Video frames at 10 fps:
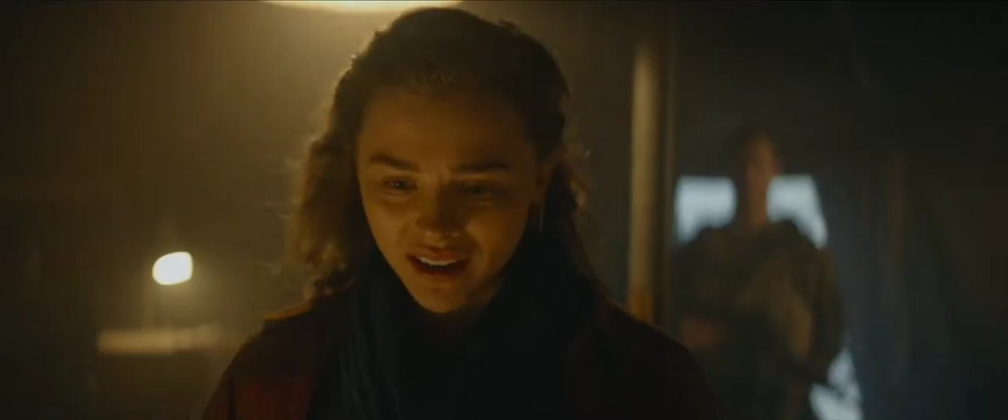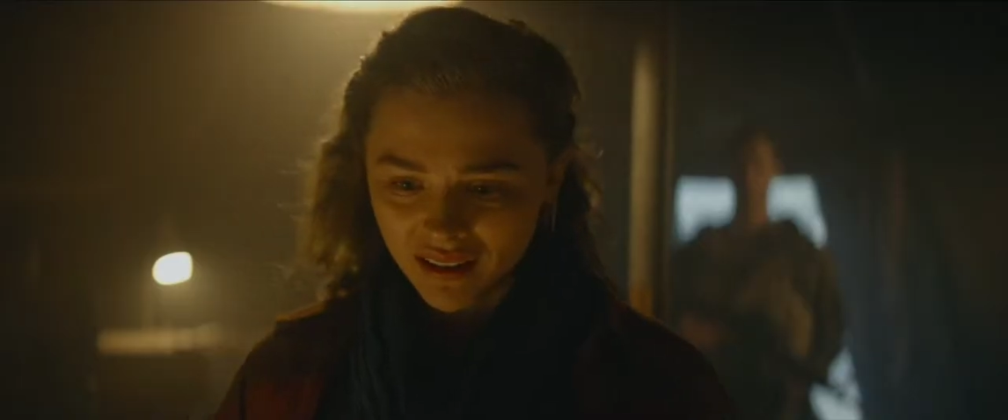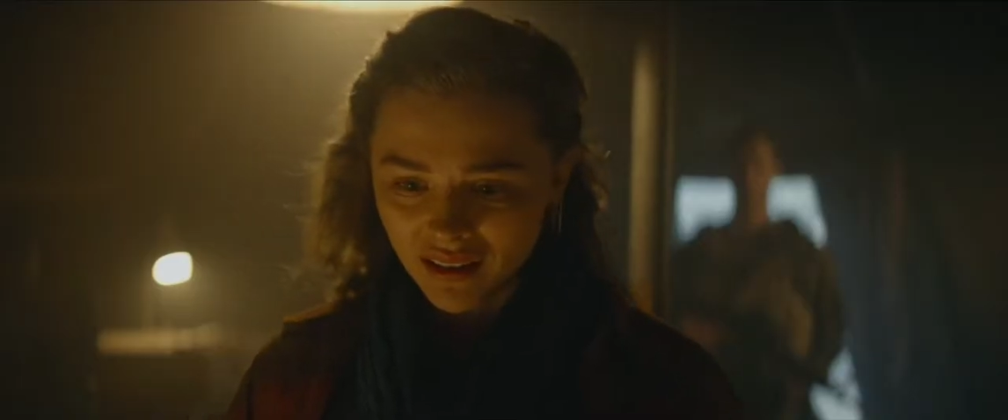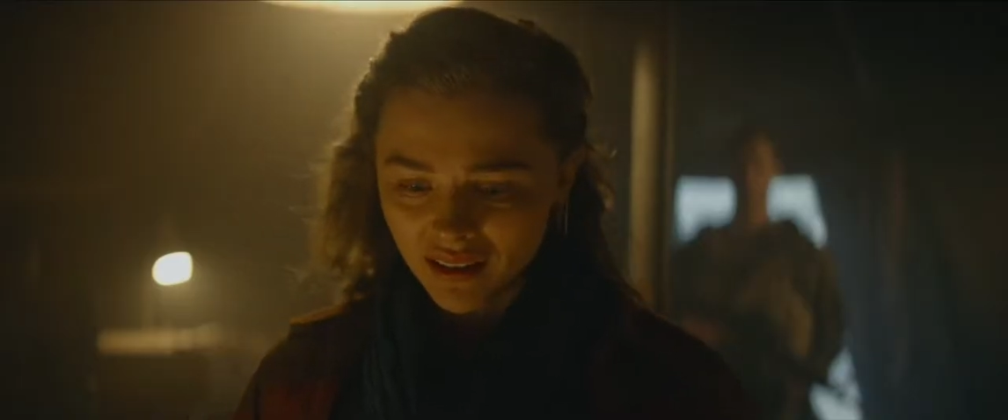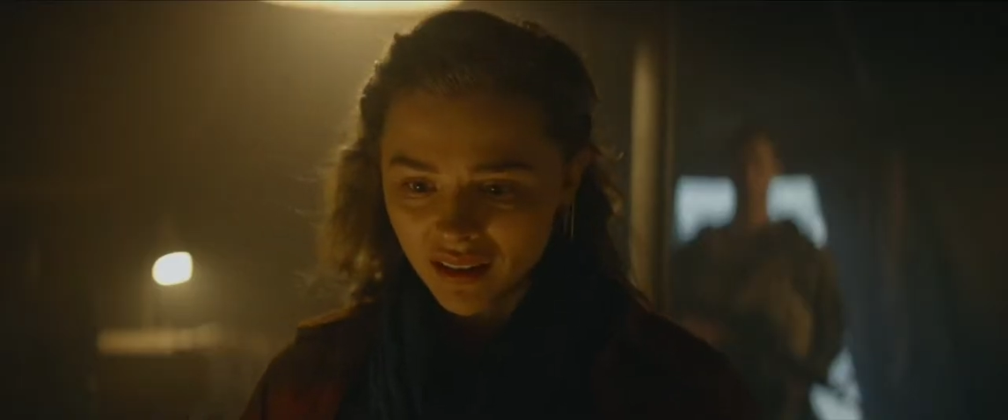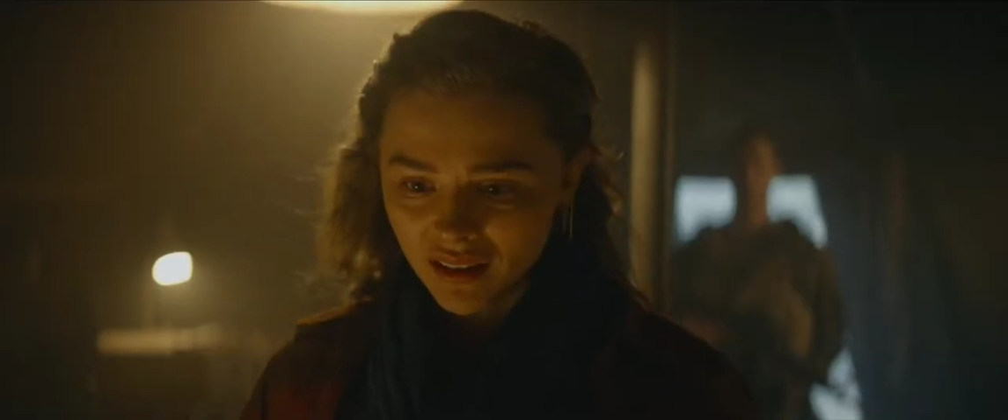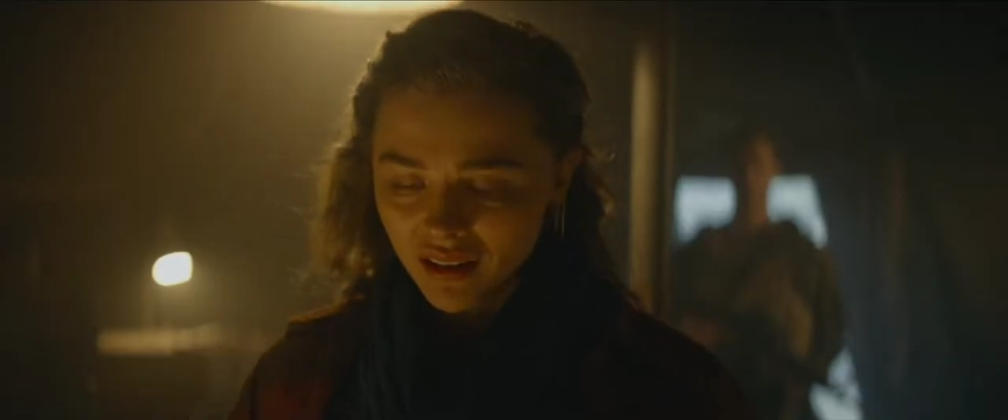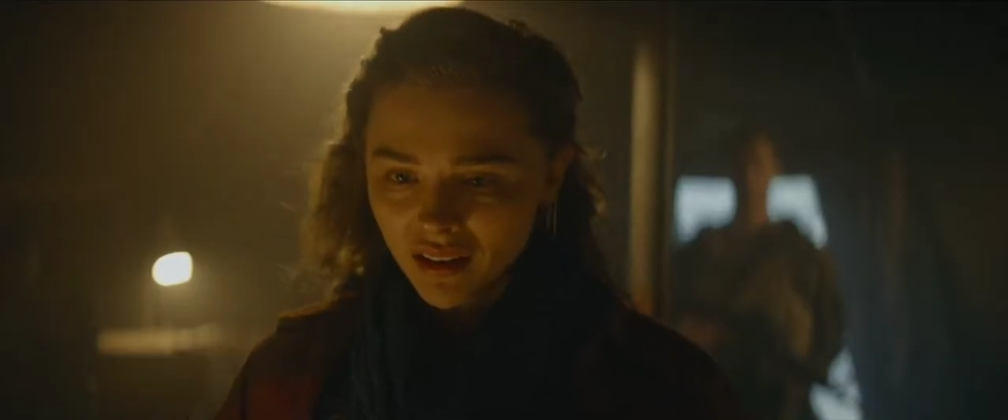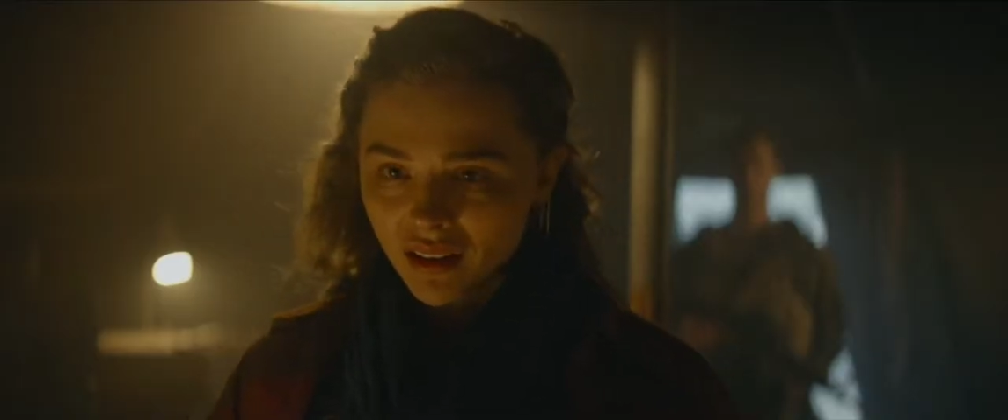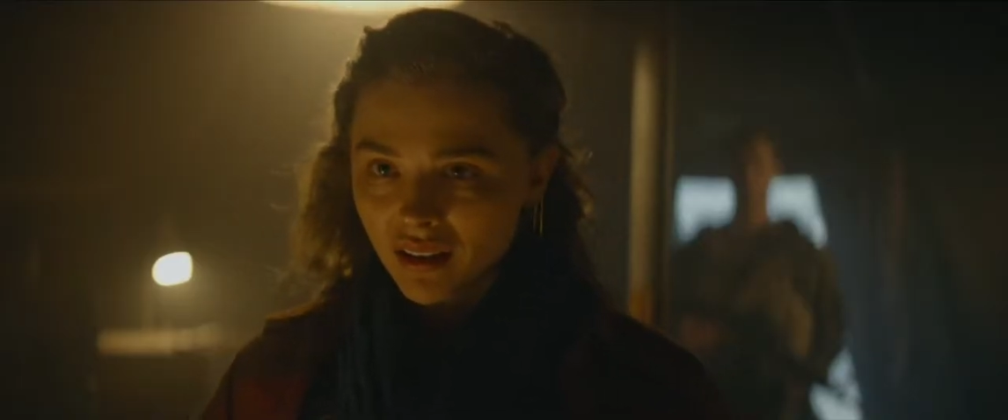that
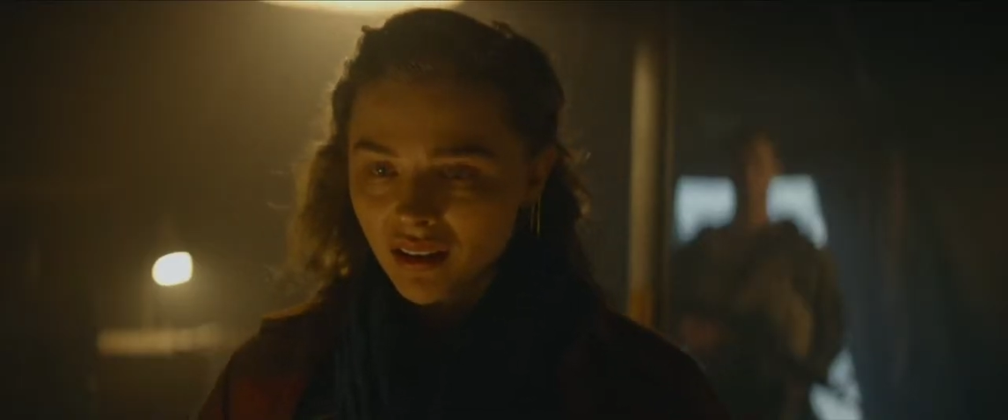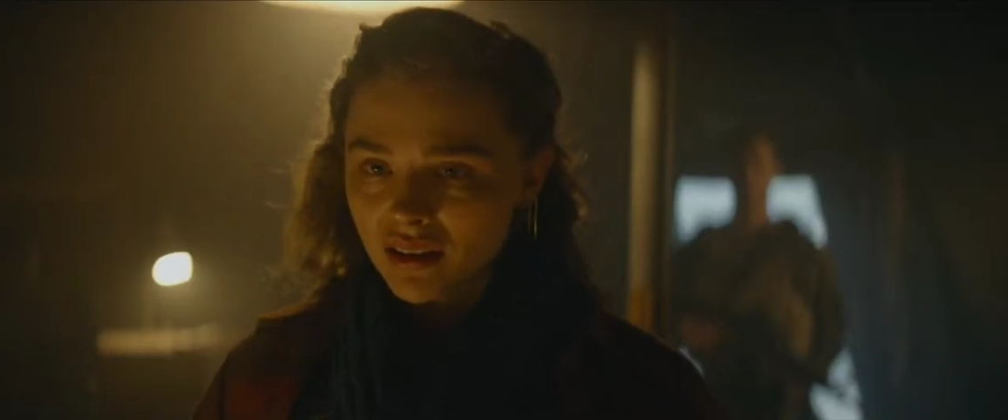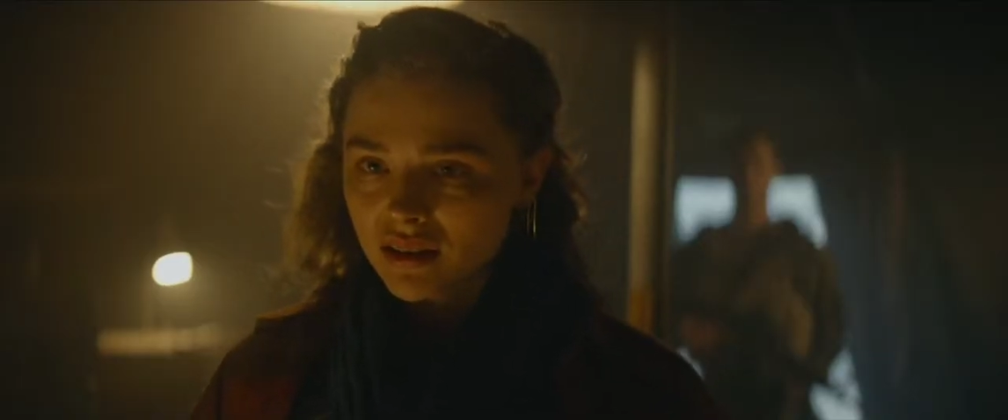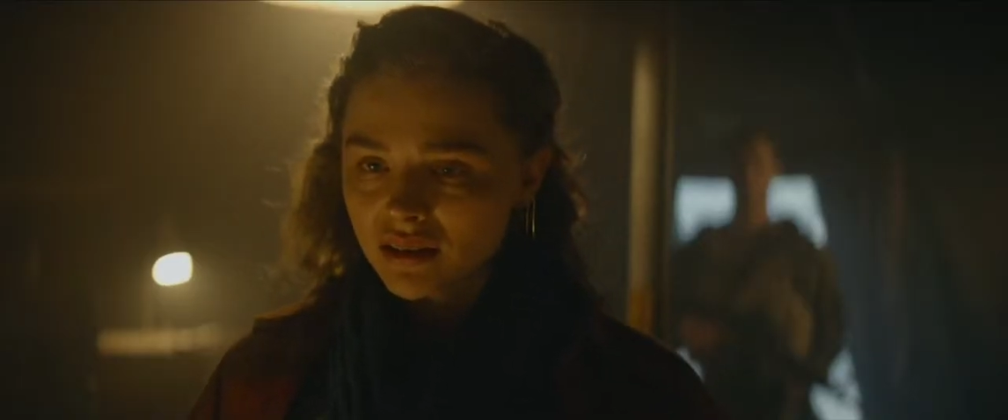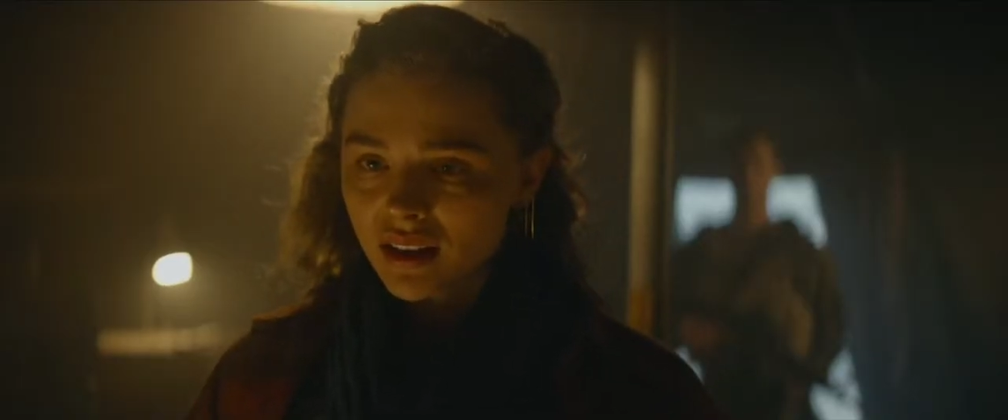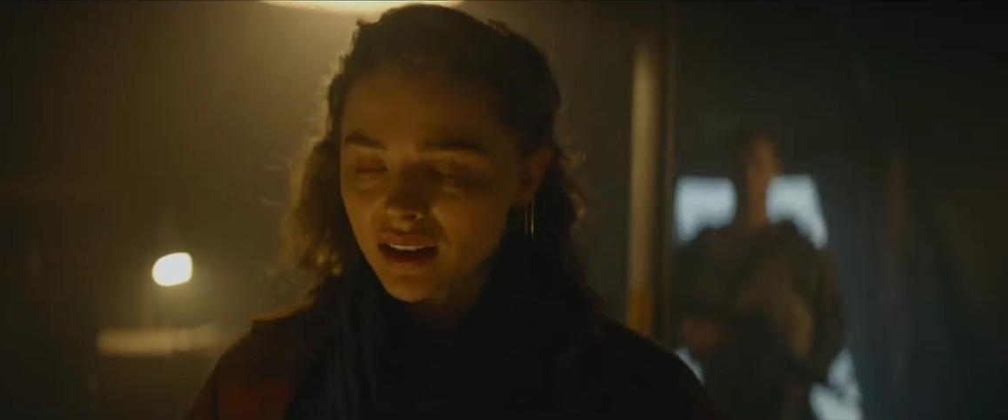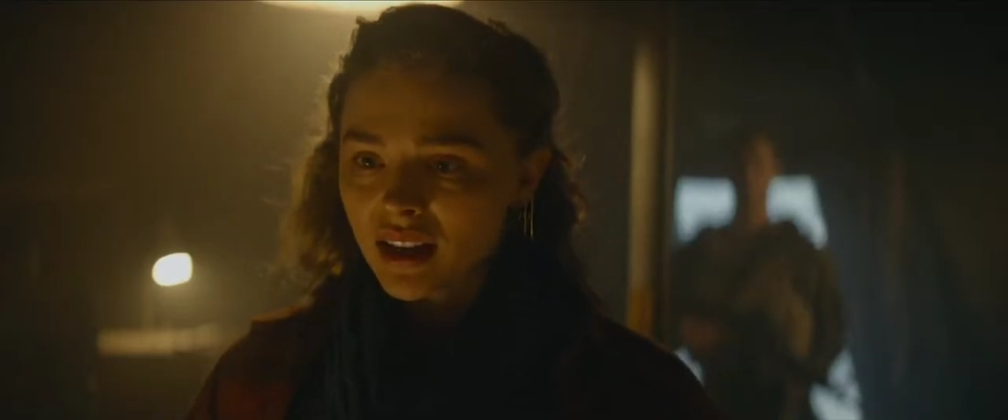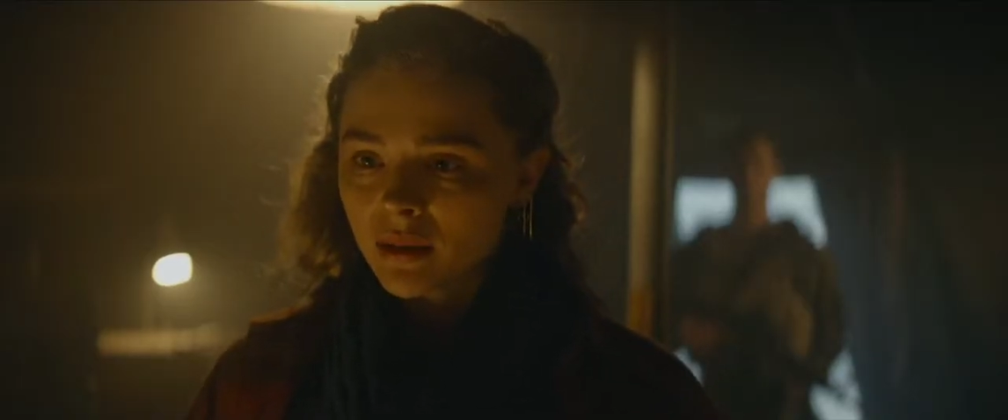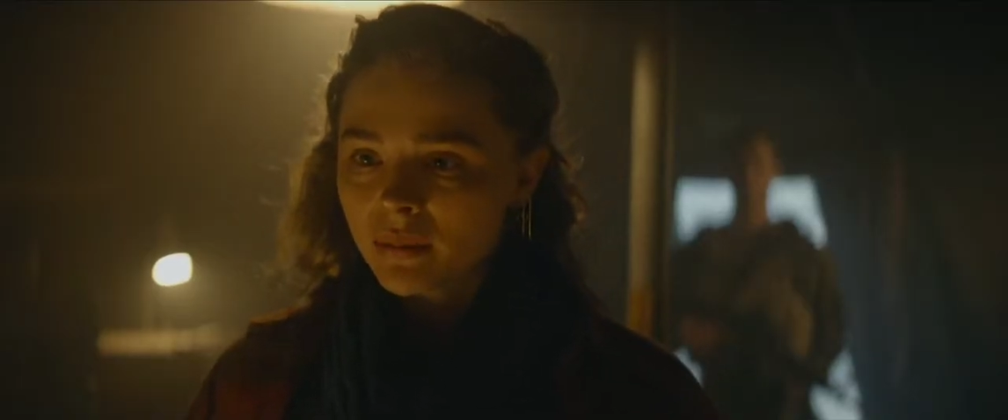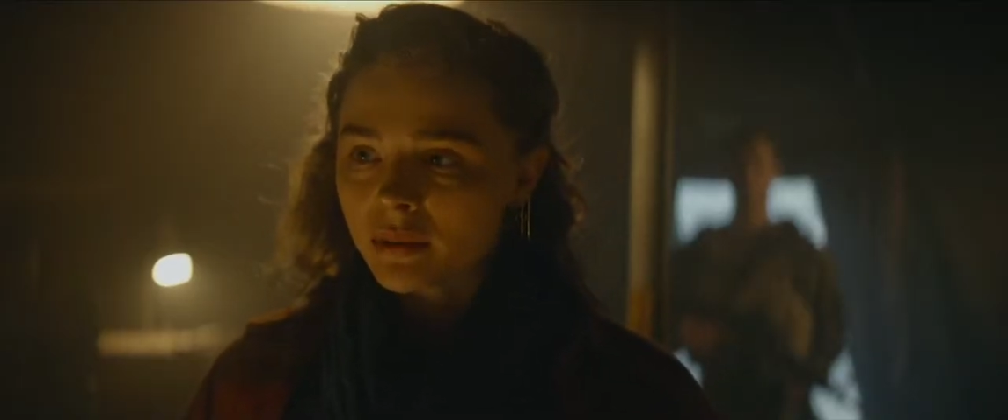yesterday Sam had
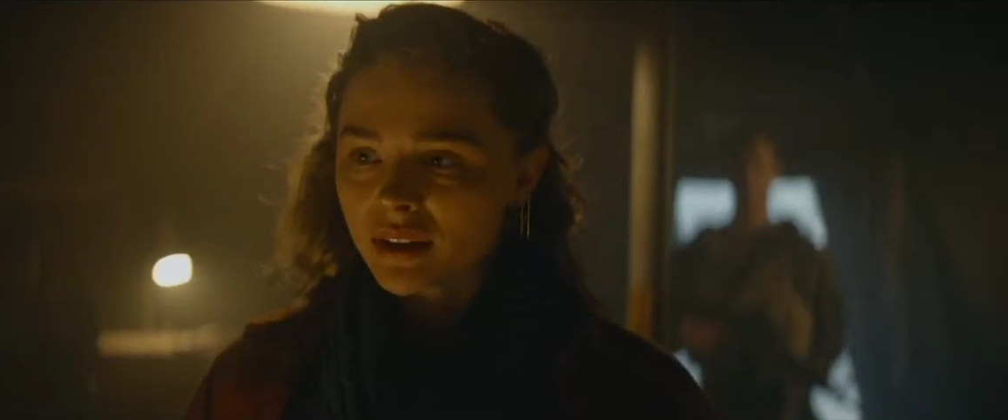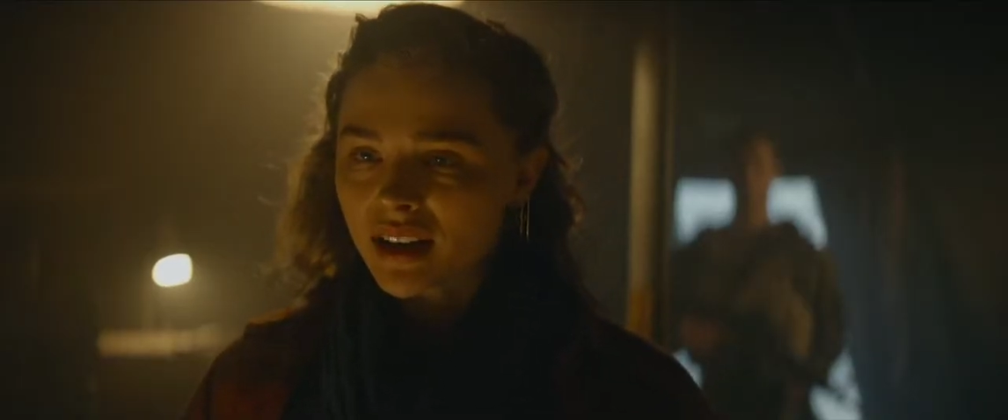assaulted a patrol